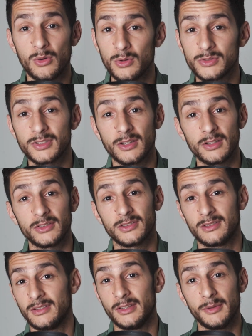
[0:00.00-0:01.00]
Also,
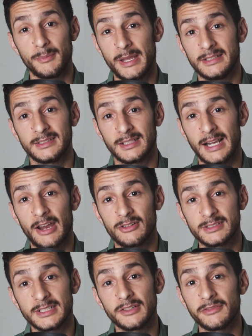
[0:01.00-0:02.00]
the amazing
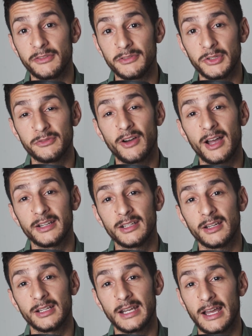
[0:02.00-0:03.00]
clarity of the
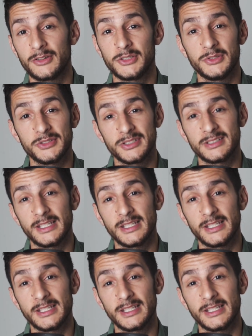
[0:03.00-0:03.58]
viewfinder allowed you to